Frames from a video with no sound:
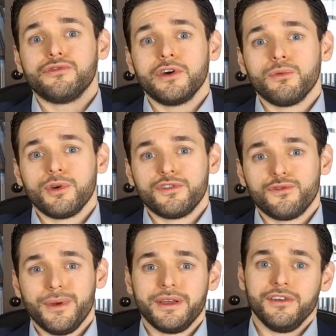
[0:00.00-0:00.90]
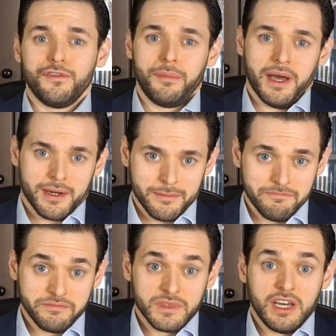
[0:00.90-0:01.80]
of a restrictive pattern,
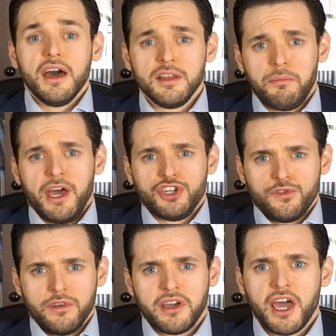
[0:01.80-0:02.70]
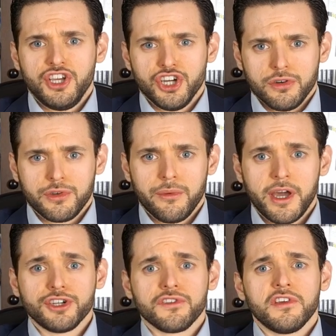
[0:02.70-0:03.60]
and patients with EKG
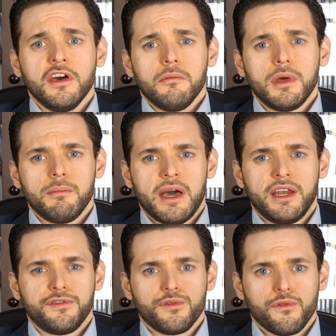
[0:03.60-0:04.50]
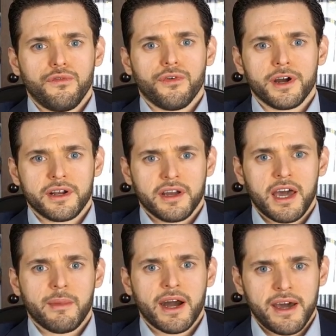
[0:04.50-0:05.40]
alterations may benefit from further
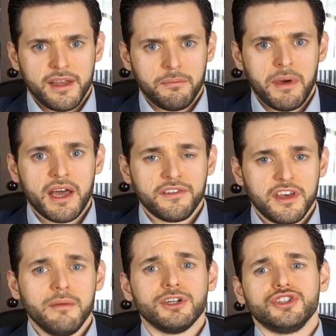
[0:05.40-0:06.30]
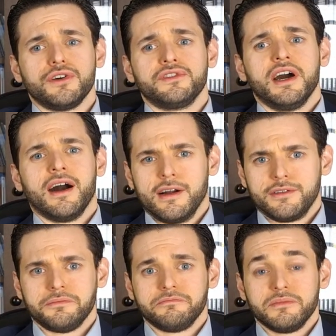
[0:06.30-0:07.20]
MRI and PET imaging of the
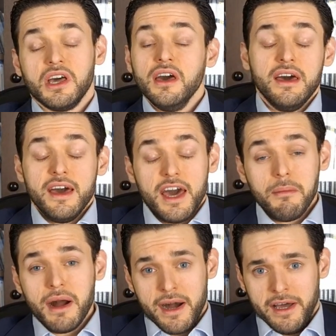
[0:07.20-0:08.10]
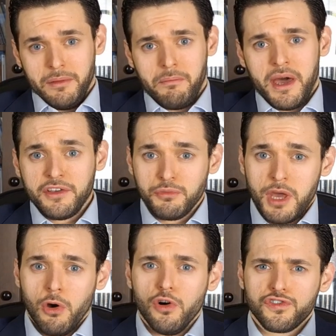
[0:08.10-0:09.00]
heart. MRI and PET
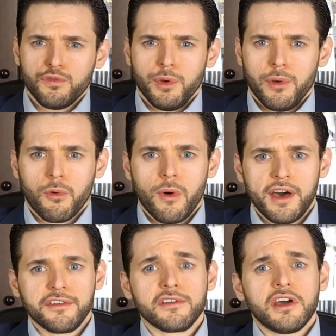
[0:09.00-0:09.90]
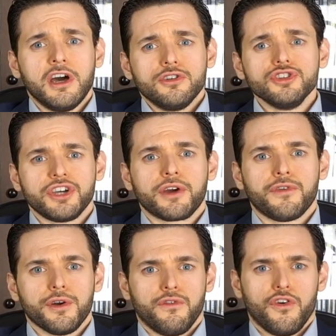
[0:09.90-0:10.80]
may also be requested to check
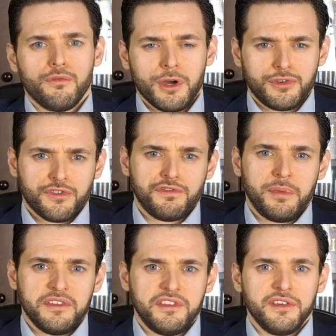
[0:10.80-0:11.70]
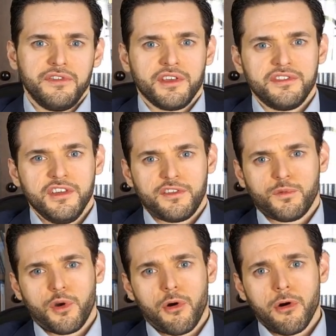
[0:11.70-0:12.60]
for involvement of specific
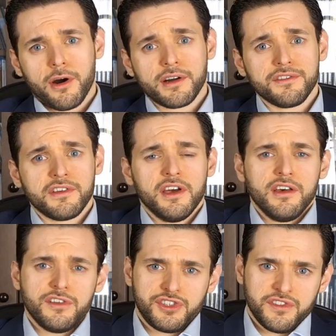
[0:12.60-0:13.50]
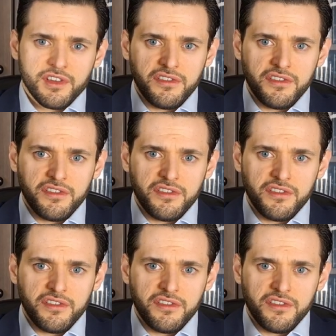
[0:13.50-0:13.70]
systems or organs, such as the